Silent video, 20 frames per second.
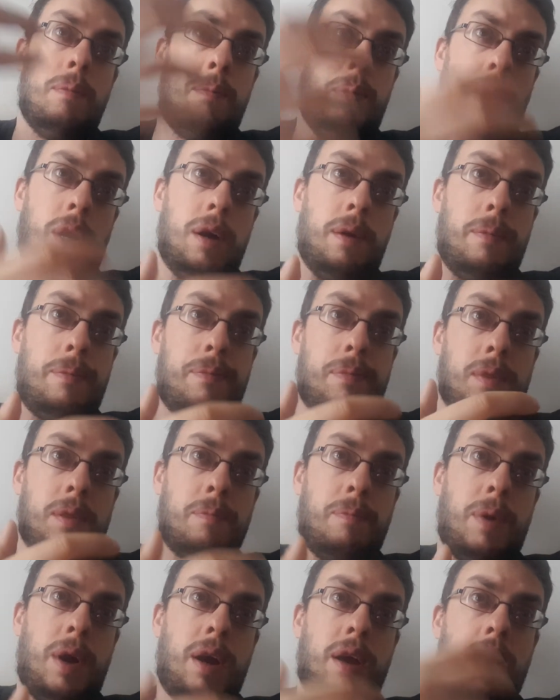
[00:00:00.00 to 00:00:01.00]
But
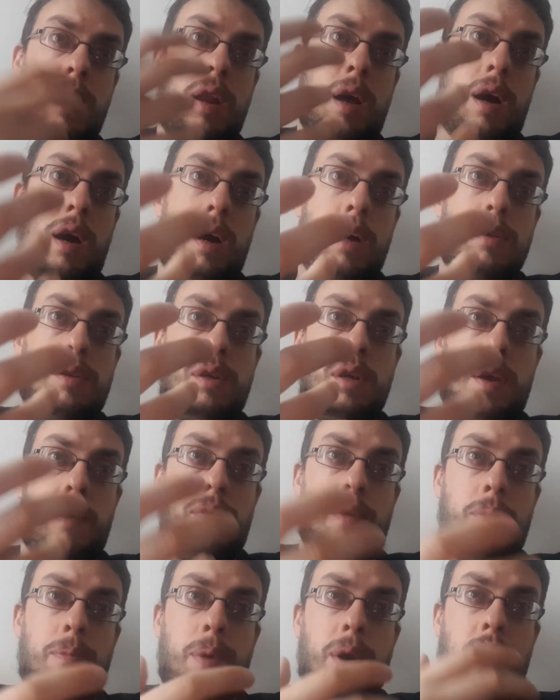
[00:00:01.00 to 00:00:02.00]
by and large, if
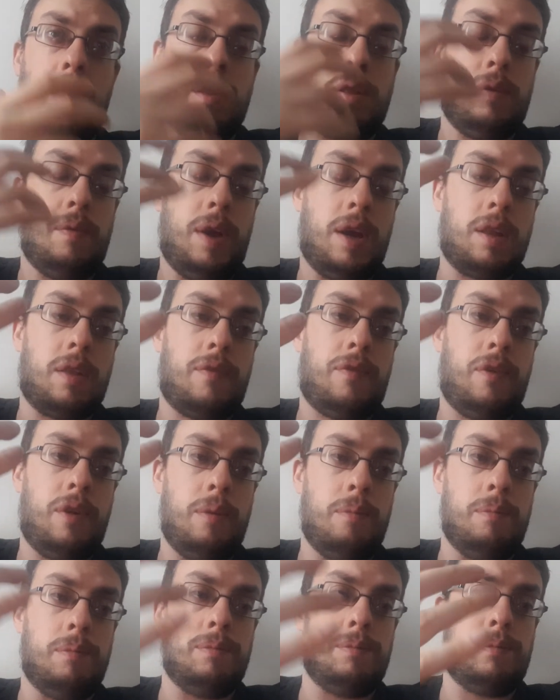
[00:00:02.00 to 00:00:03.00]
you're buying direct
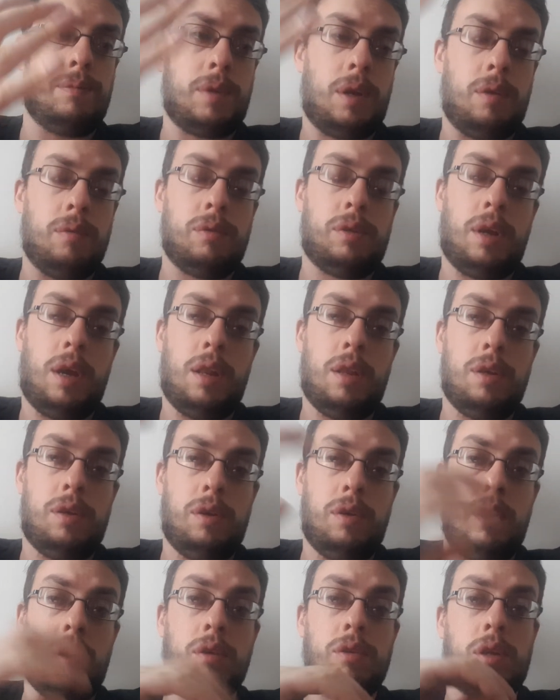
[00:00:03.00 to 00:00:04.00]
from wholesalers,
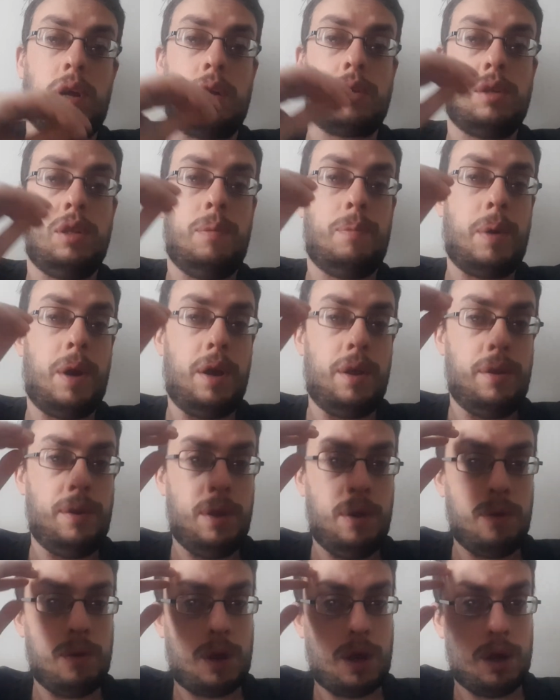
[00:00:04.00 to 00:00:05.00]
you are actually buying
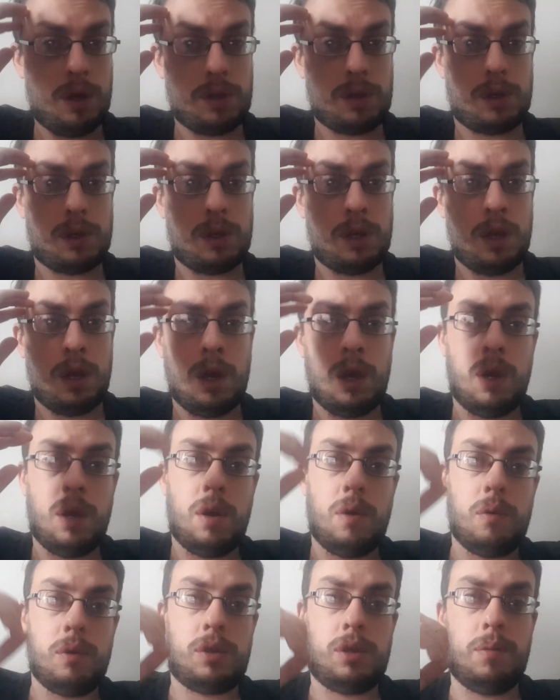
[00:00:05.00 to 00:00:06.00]
new goods,
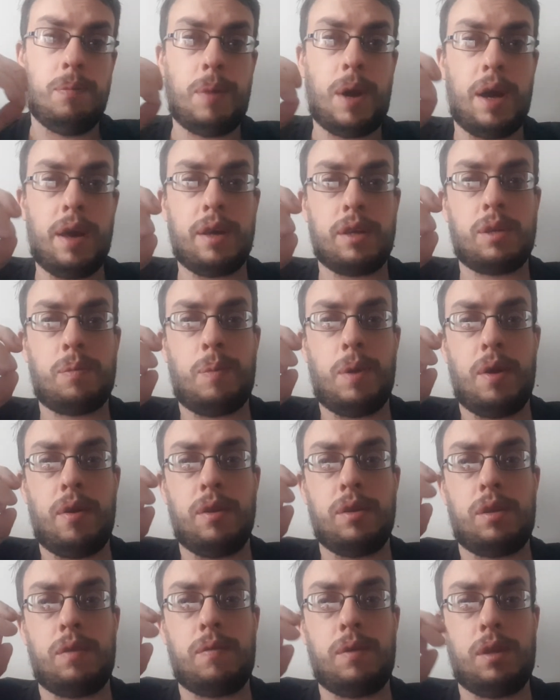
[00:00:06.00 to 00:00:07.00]
which in my
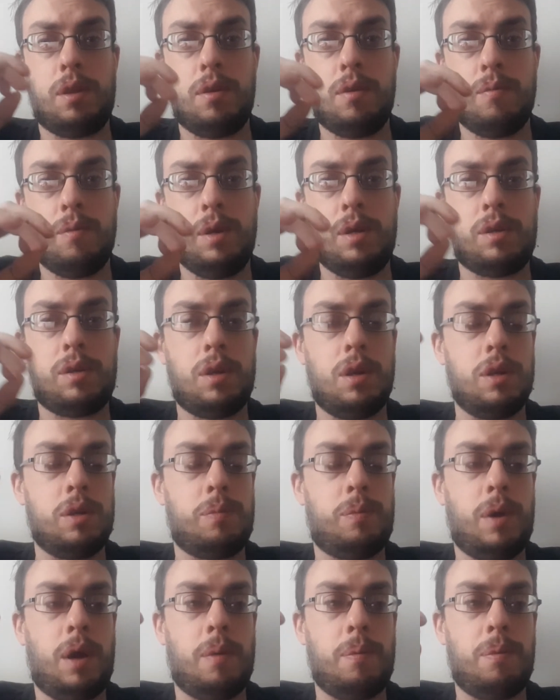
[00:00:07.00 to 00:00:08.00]
experience, if you do your research
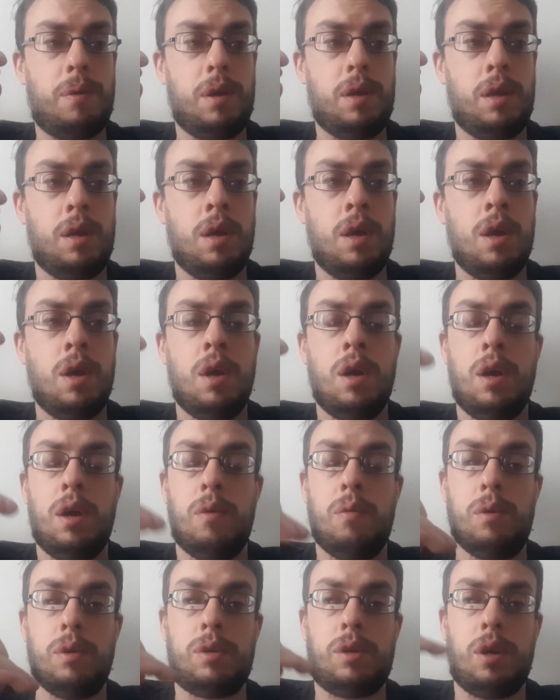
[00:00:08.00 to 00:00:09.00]
properly,
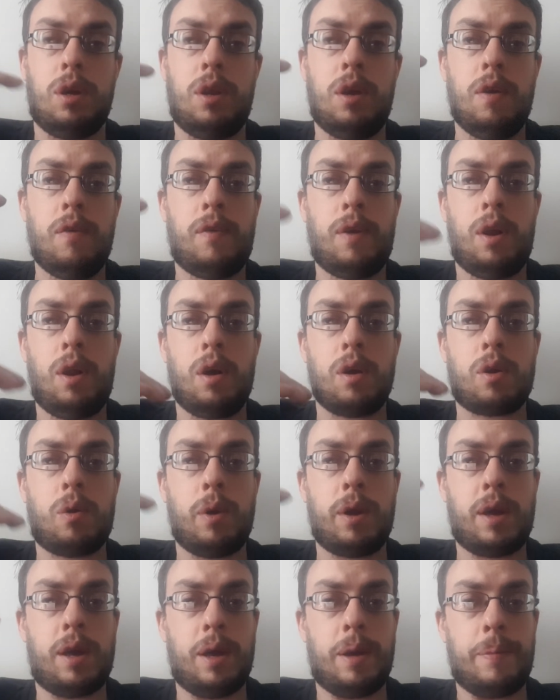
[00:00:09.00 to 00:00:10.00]
will turn over a lot
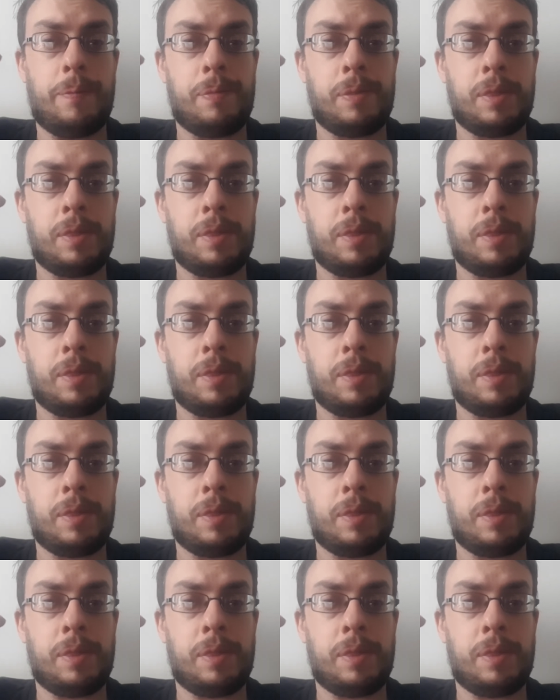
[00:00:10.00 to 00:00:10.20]
quicker.